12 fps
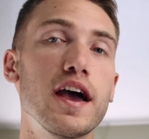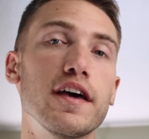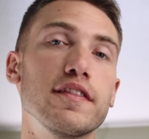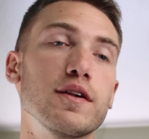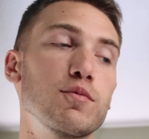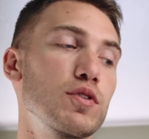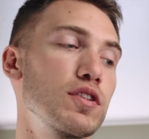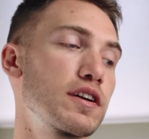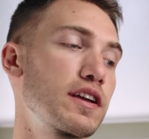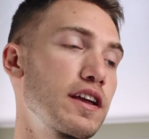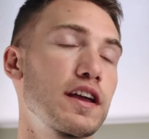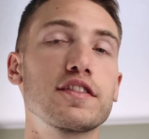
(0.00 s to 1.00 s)
and then we're
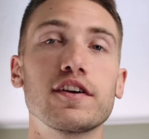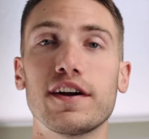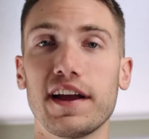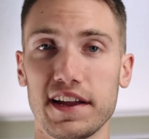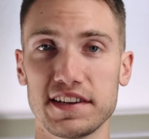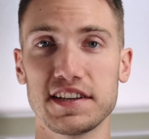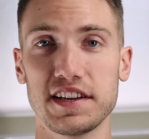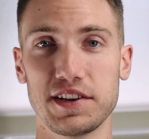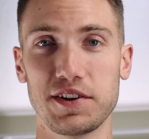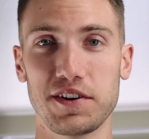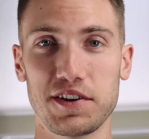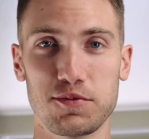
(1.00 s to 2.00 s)
looking at their
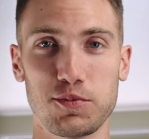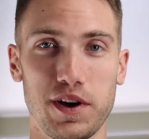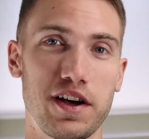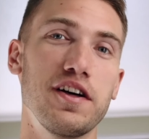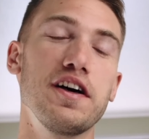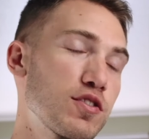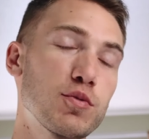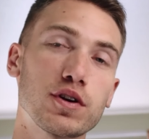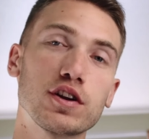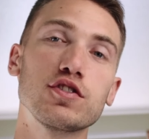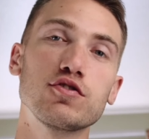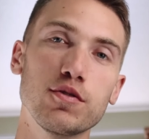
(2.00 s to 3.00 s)
18-year as well. So we're
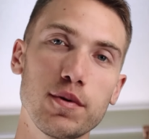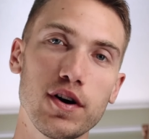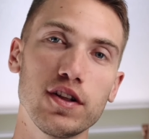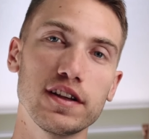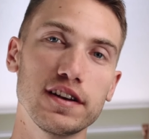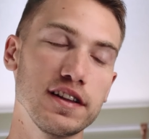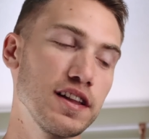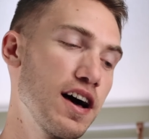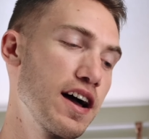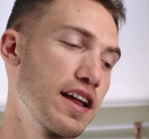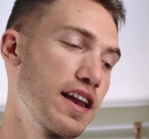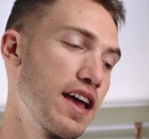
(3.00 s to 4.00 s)
gonna do them all in a
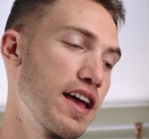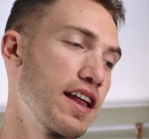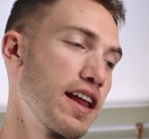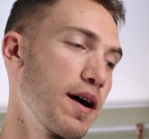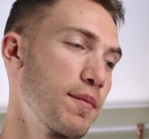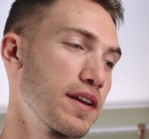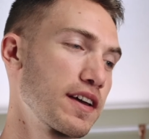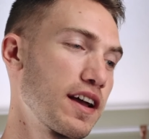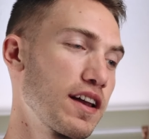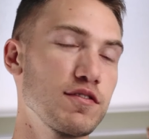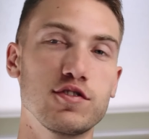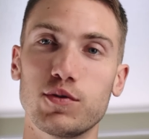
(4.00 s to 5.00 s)
line, and I'm gonna
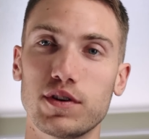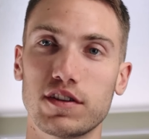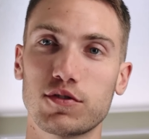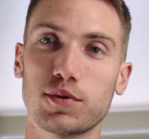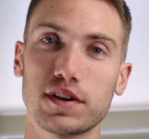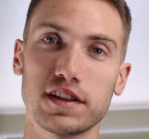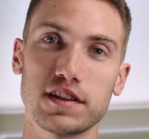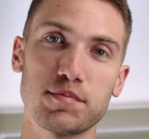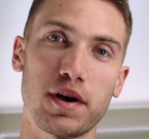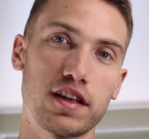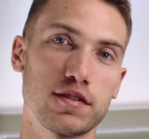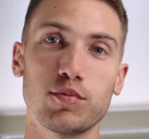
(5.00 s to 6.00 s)
kind of do it as quickly as
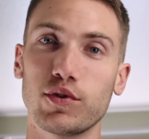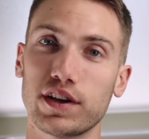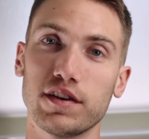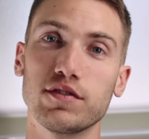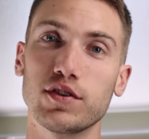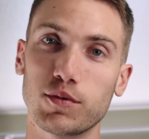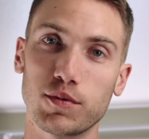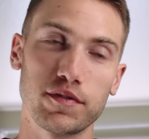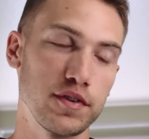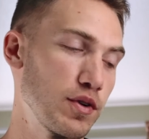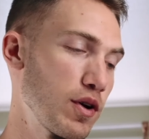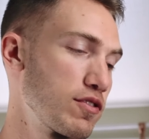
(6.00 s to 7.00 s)
possible and give little
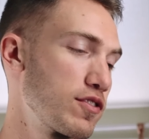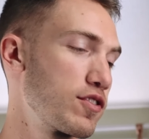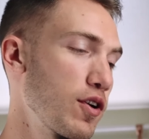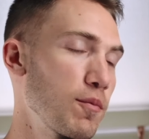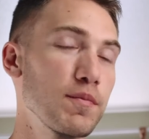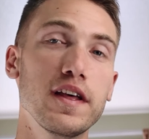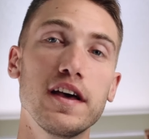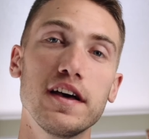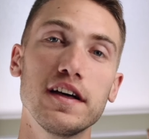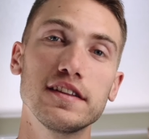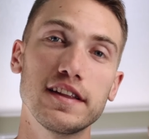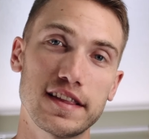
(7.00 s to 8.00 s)
review notes. So
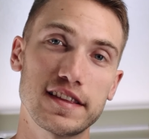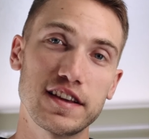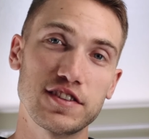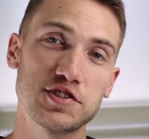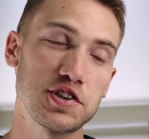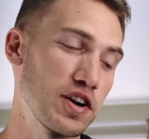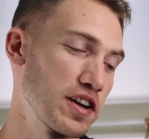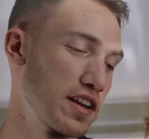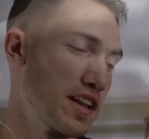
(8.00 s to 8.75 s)
let's get started.